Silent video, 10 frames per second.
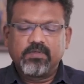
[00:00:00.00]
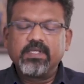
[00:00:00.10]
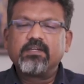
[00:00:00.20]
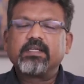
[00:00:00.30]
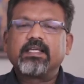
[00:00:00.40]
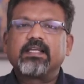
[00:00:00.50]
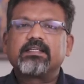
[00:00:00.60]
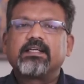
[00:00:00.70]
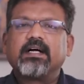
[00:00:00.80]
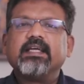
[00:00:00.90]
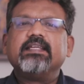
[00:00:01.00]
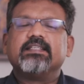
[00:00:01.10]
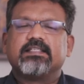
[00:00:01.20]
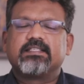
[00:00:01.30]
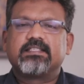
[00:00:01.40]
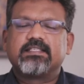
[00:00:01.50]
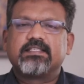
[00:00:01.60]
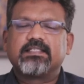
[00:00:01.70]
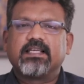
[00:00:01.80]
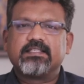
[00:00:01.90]
We are looking at
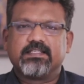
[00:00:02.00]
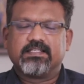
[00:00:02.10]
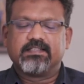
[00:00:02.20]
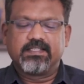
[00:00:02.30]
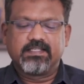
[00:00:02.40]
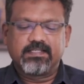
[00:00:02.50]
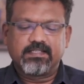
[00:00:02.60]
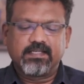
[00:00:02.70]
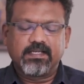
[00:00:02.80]
kindness as an ingredient.